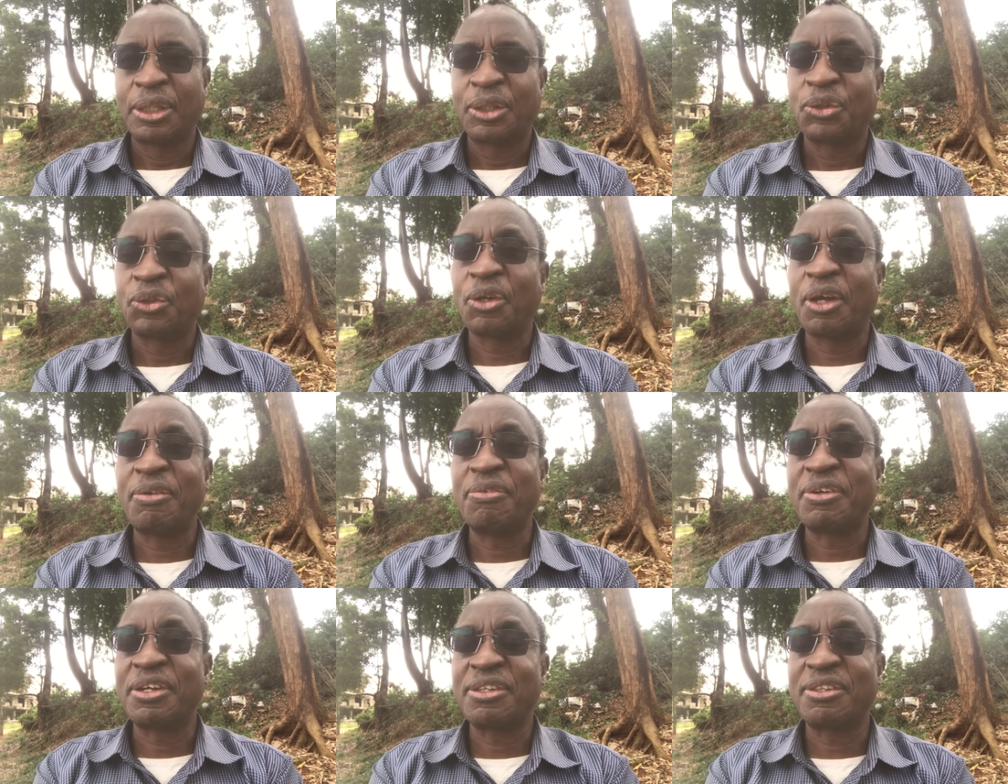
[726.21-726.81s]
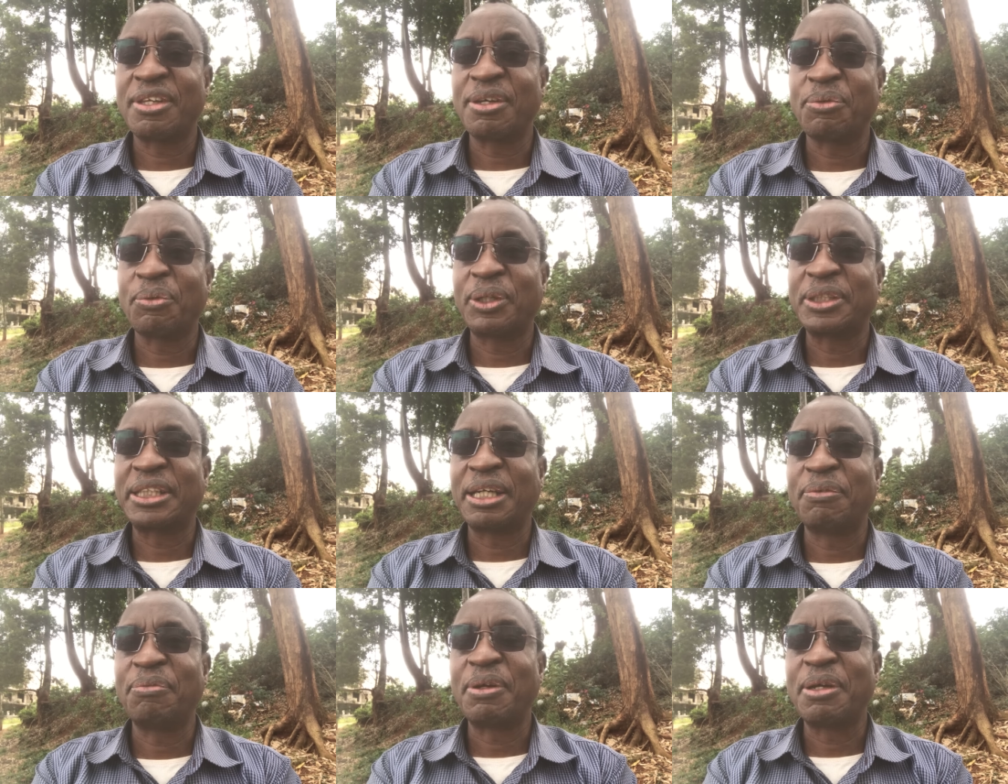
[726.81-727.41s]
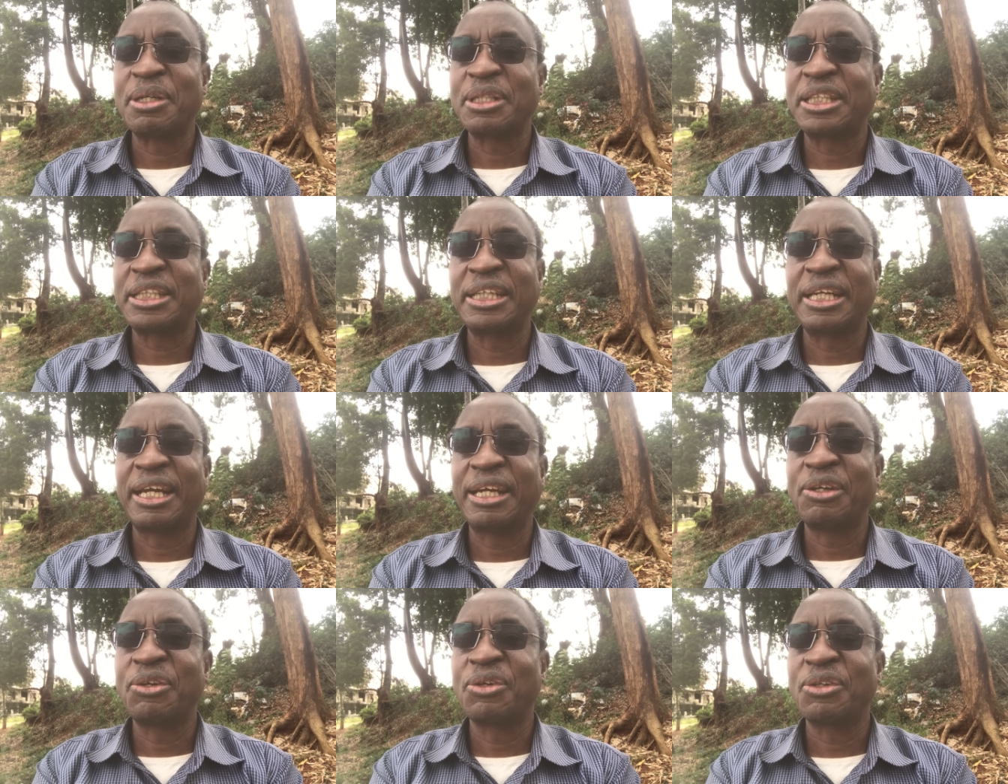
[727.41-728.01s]
So everything, whatever she
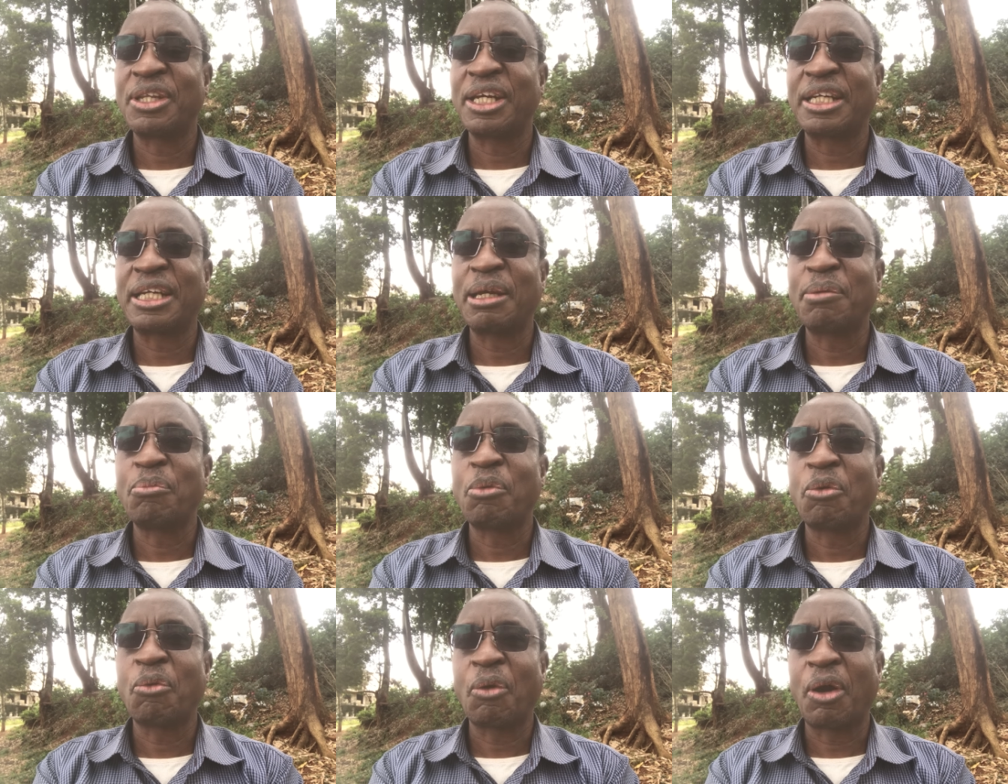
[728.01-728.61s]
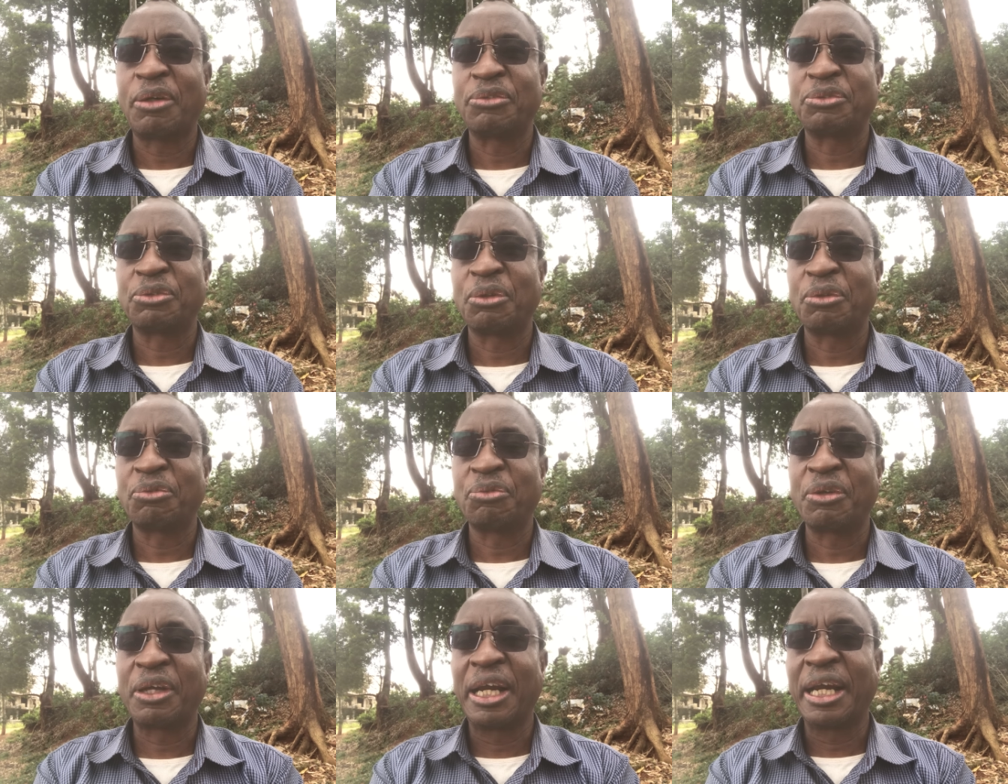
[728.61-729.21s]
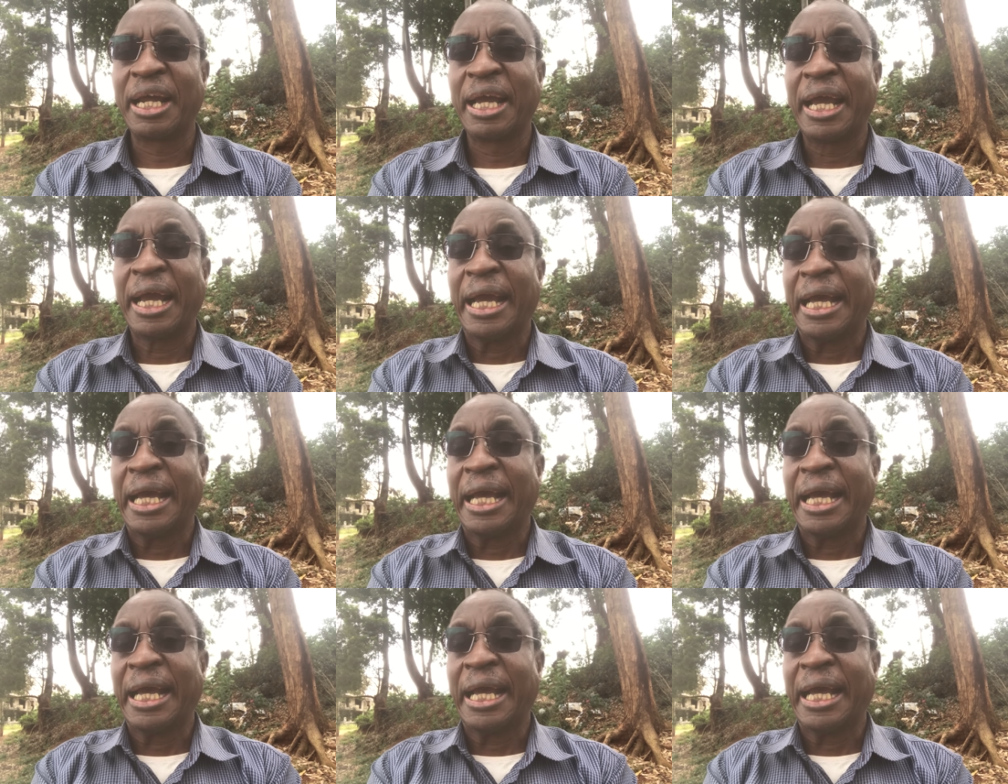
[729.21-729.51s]
laid on the table, were fulfilled.